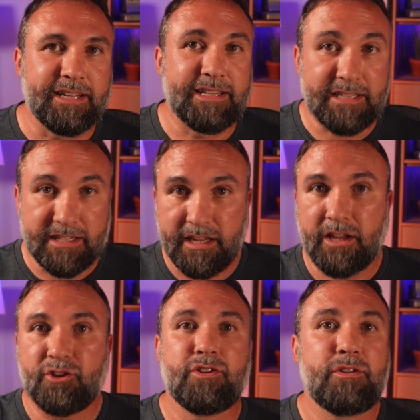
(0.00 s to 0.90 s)
It's
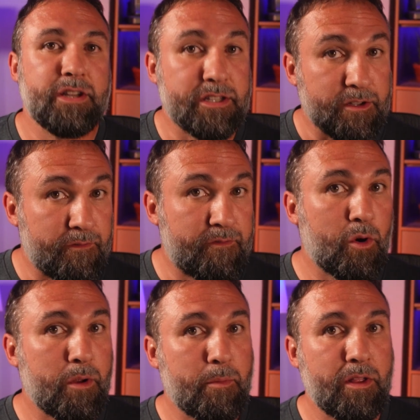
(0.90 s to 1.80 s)
intentional, it's
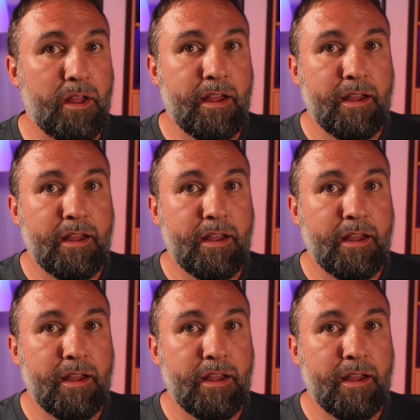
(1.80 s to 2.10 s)
affordable,